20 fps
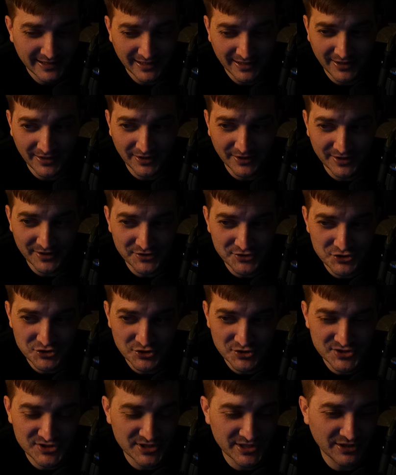Uh, it's
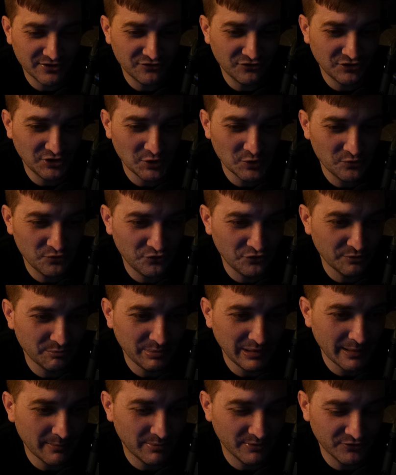just an excuse to
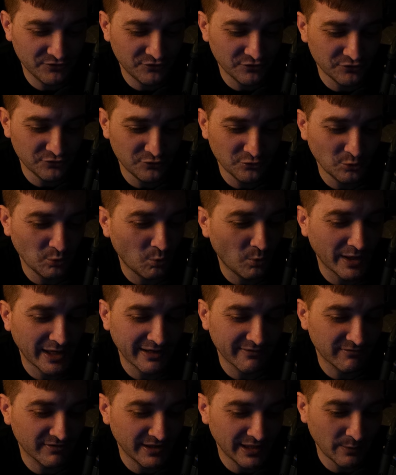be able to do
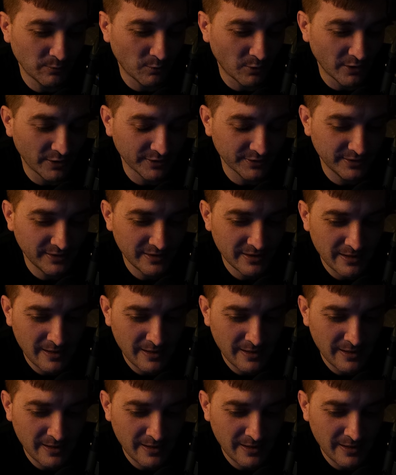whatever they want